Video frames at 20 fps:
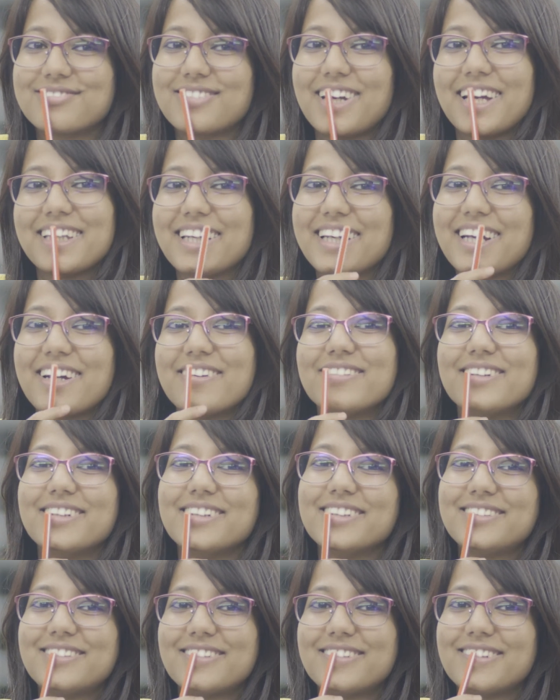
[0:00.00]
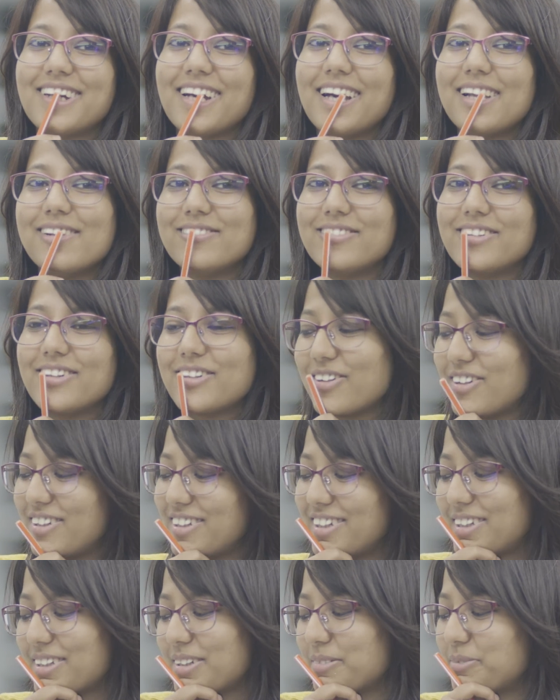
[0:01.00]
I think I've understood. I'll work on
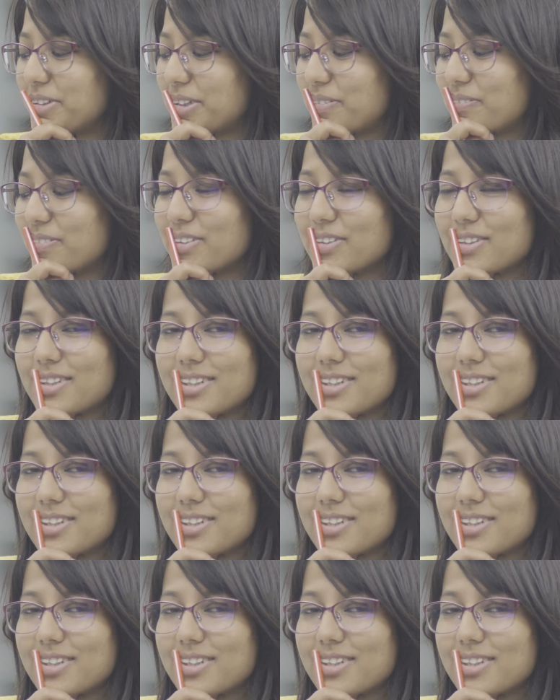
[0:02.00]
it a bit more.